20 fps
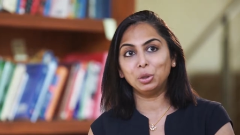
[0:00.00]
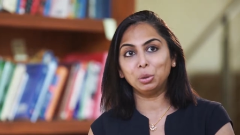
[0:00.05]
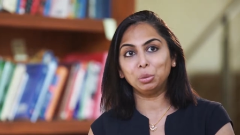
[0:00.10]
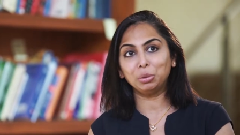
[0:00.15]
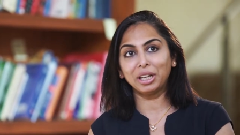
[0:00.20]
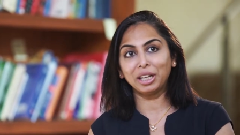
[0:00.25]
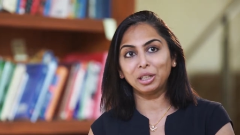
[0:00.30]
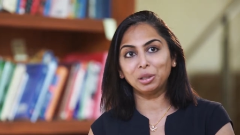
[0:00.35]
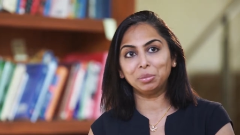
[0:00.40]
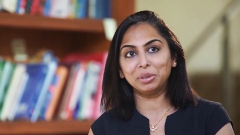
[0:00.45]
2
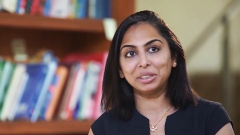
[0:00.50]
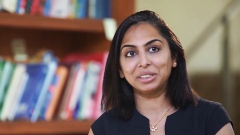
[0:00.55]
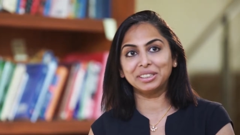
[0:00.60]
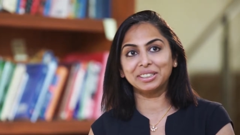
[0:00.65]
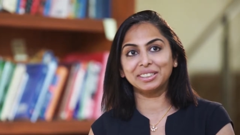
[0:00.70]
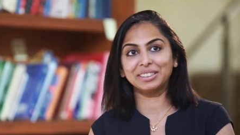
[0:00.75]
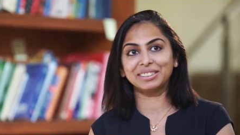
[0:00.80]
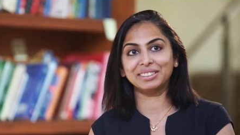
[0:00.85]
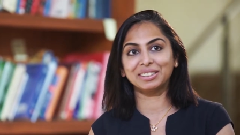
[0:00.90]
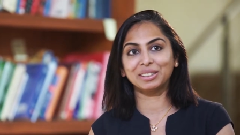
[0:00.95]

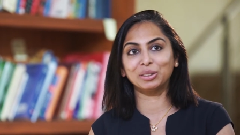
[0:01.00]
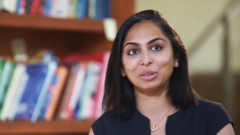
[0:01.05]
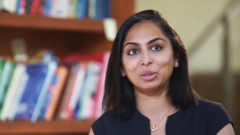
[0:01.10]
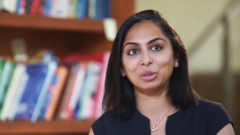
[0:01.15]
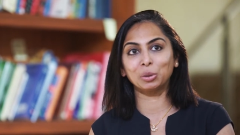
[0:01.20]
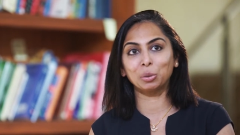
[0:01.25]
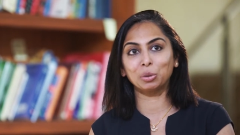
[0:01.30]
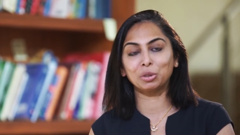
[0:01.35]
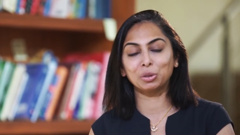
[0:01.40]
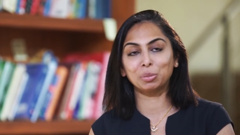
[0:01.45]
nanometers is
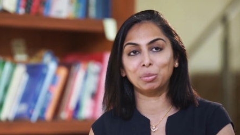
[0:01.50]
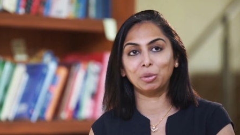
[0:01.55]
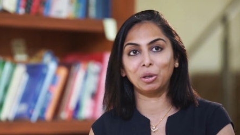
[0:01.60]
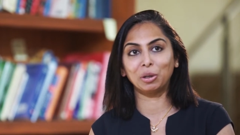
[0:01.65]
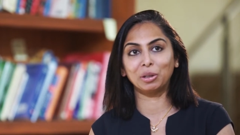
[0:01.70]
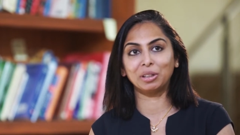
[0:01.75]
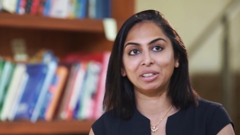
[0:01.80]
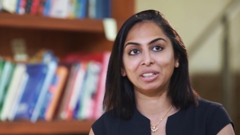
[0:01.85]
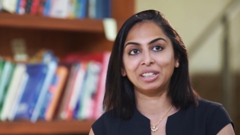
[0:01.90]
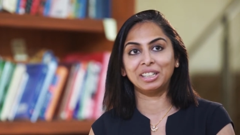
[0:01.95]
so
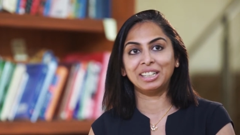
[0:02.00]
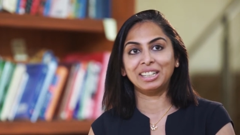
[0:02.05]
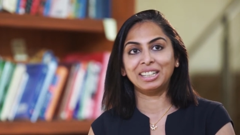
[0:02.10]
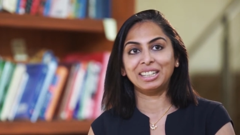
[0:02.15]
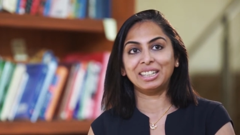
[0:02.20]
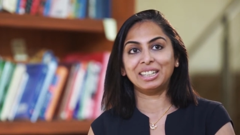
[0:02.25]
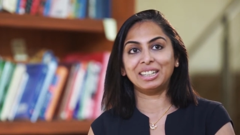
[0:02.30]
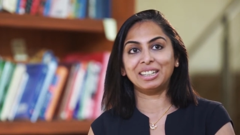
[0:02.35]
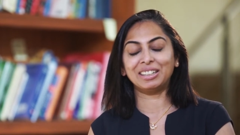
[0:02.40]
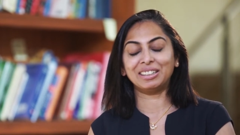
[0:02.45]
small
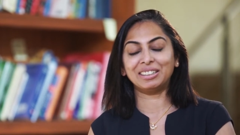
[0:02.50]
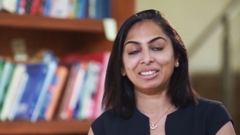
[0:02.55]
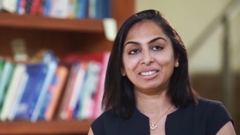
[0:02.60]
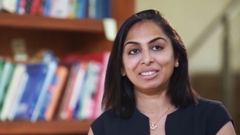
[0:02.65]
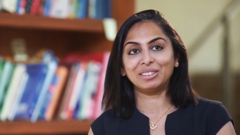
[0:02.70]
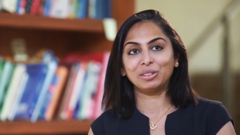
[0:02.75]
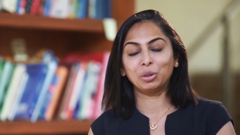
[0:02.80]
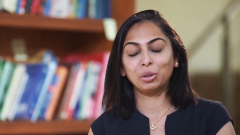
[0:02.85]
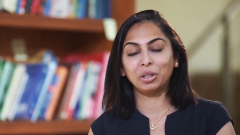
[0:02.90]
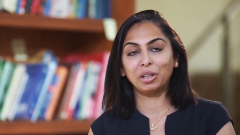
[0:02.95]

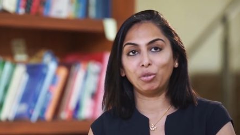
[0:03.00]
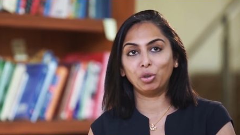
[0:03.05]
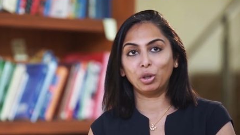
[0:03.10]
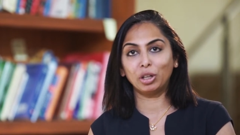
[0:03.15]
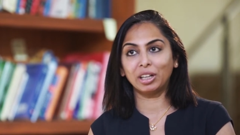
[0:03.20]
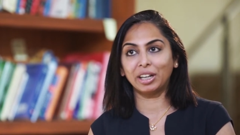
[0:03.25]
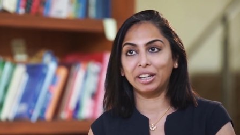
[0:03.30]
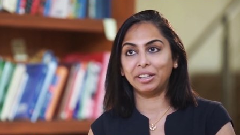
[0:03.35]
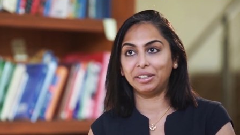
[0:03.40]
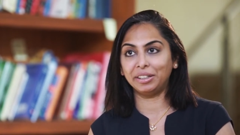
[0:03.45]
uh, to give you
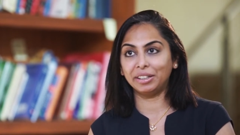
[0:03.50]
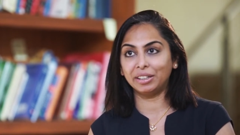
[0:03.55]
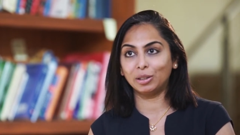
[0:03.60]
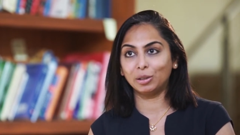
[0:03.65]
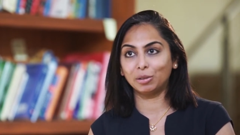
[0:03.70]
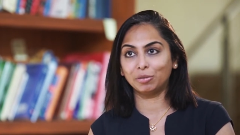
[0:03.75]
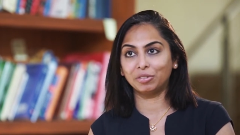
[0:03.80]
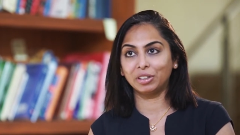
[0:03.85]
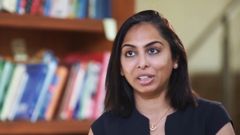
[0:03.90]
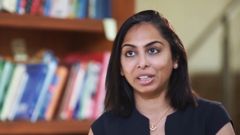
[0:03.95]
an idea
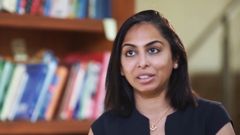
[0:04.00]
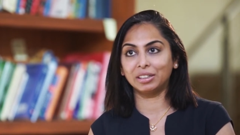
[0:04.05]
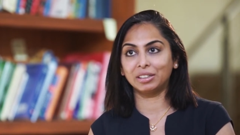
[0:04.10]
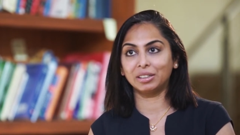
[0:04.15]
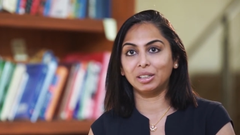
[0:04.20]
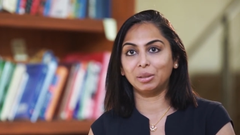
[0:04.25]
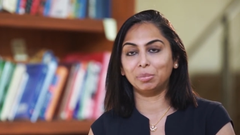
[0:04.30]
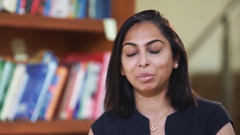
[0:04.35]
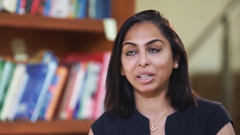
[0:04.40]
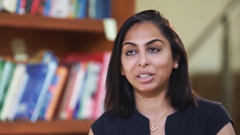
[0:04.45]
of
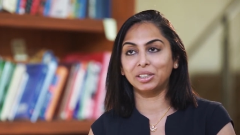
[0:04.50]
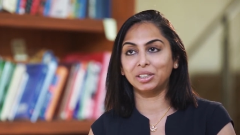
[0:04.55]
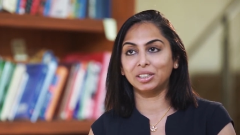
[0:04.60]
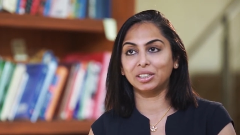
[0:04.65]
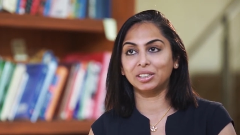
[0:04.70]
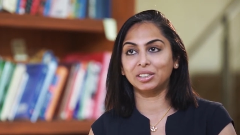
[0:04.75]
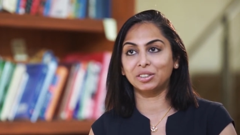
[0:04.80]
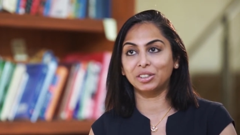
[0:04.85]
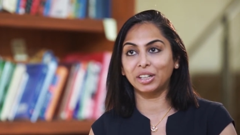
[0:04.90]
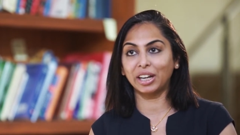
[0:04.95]
that, imagine
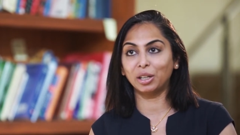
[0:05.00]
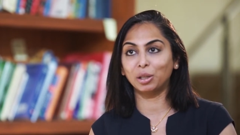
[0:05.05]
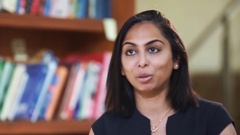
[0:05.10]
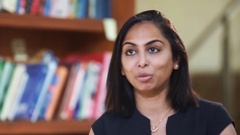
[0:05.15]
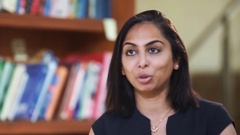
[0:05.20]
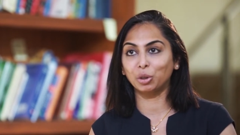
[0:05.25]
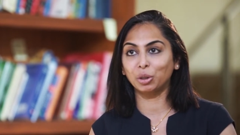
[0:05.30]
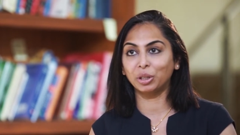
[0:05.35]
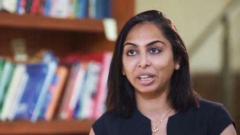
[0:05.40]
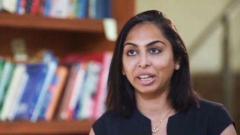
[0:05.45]
a strand
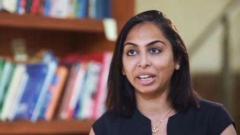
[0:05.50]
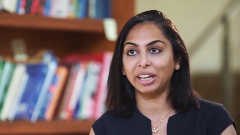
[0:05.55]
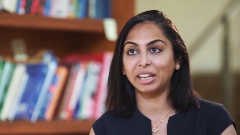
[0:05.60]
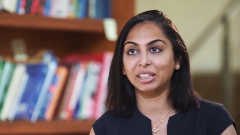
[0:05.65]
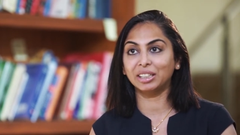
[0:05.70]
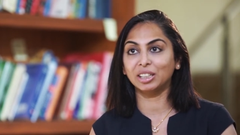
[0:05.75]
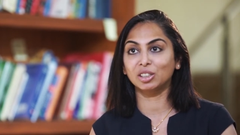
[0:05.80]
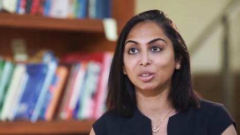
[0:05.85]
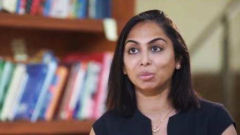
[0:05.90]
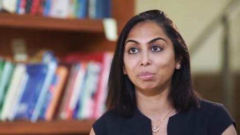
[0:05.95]
of your
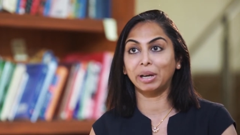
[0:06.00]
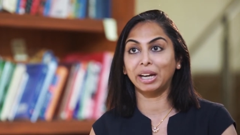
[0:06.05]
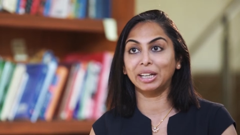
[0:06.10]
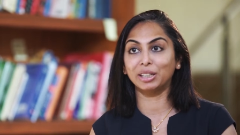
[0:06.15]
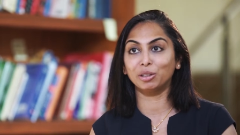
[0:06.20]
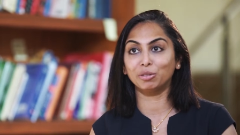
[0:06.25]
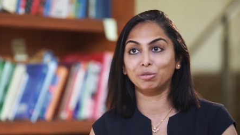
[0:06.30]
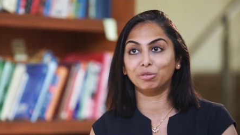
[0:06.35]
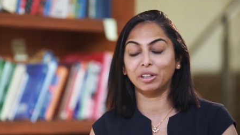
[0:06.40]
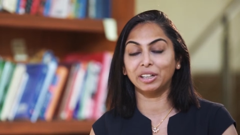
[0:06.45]
hair that's
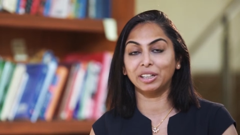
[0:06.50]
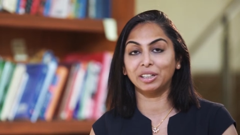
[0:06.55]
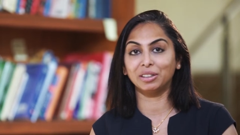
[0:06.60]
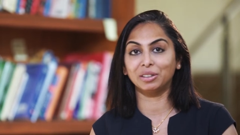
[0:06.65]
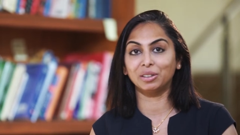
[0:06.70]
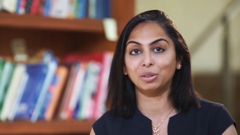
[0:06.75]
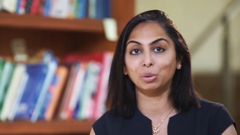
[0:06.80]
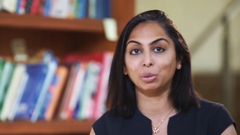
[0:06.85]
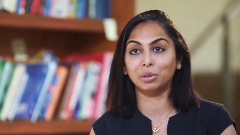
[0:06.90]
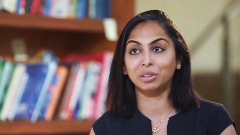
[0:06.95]

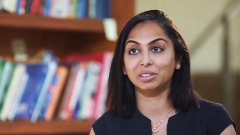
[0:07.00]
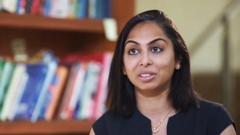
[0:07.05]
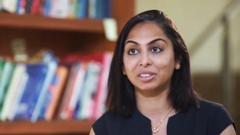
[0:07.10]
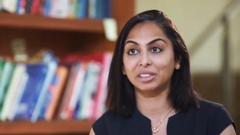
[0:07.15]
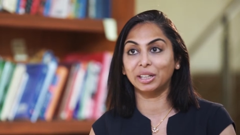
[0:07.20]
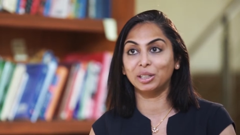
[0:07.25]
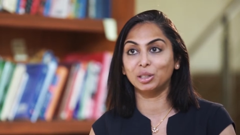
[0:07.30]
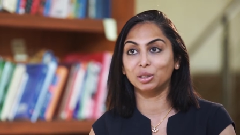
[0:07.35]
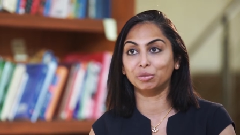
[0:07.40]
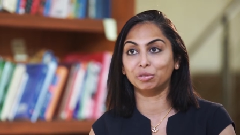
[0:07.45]
magnified to a
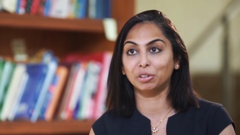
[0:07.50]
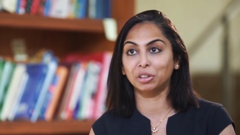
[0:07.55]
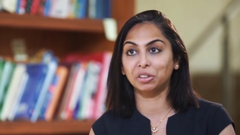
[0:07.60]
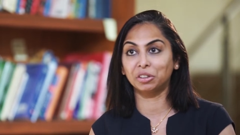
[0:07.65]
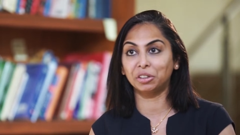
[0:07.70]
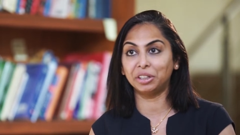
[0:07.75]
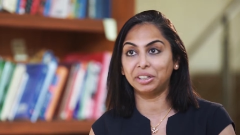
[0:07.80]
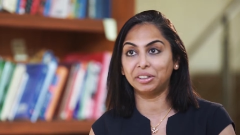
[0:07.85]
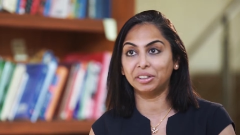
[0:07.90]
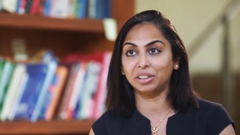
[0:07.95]
size of a
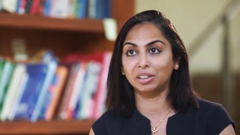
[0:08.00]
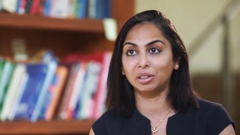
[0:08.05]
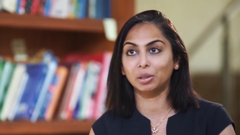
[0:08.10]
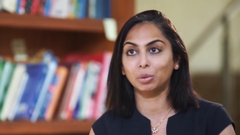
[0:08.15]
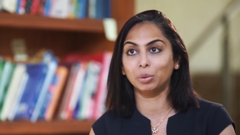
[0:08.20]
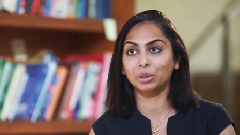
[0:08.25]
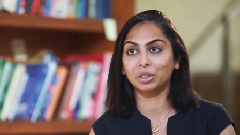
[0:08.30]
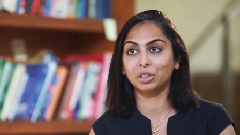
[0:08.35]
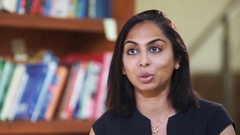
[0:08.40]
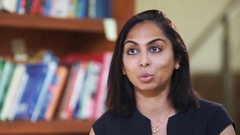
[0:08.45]
tree
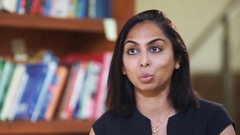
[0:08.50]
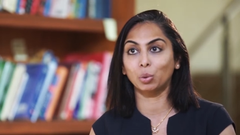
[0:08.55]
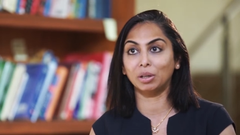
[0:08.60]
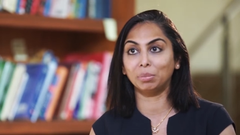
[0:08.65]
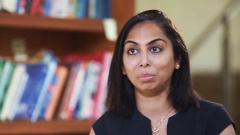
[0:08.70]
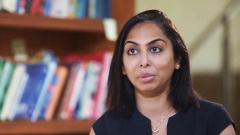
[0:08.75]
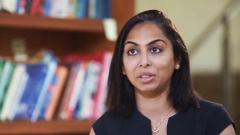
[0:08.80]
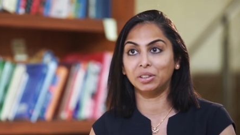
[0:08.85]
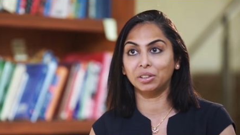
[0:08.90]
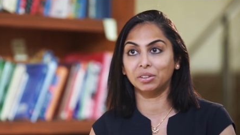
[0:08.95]
trunk, which is
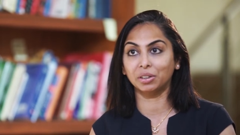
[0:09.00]
one meter